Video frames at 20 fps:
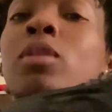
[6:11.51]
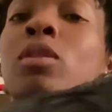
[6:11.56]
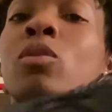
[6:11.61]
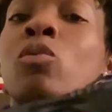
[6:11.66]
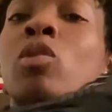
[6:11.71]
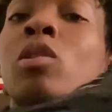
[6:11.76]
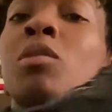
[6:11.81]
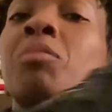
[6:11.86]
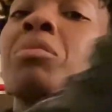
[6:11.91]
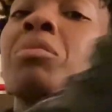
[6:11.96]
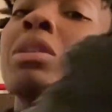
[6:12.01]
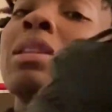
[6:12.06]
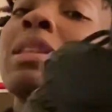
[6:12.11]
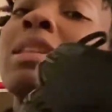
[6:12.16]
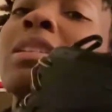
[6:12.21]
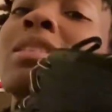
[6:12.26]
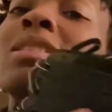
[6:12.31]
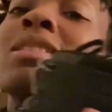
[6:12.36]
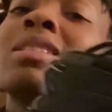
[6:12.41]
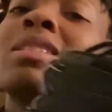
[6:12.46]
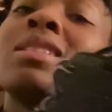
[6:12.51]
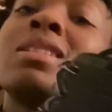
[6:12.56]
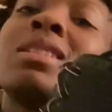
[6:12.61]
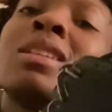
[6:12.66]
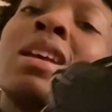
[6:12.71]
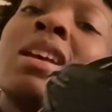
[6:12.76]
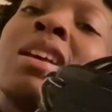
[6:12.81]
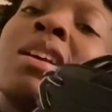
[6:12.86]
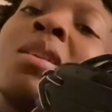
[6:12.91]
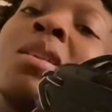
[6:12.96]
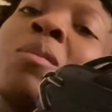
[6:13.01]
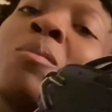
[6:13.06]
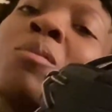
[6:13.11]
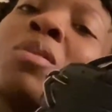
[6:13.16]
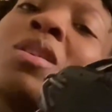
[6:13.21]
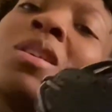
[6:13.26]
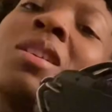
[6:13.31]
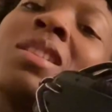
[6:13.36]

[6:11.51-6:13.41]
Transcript: you want, but this just put